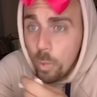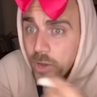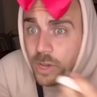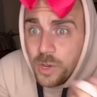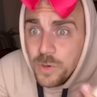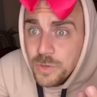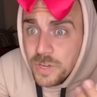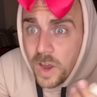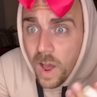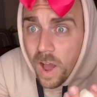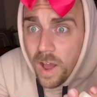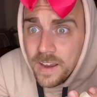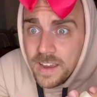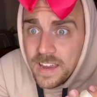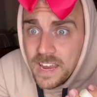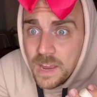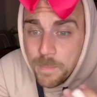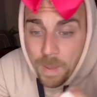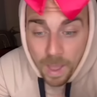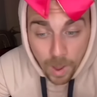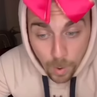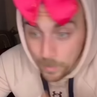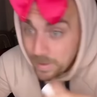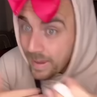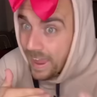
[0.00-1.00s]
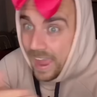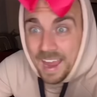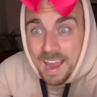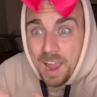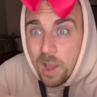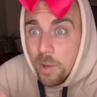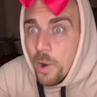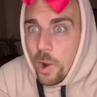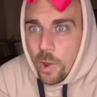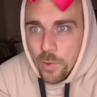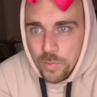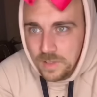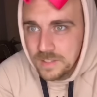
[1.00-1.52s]
you talking about? We hang out
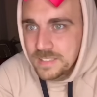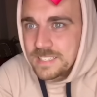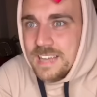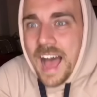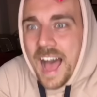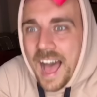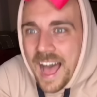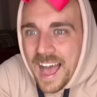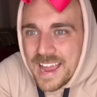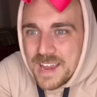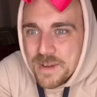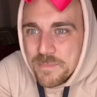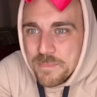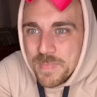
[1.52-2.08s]
all the time.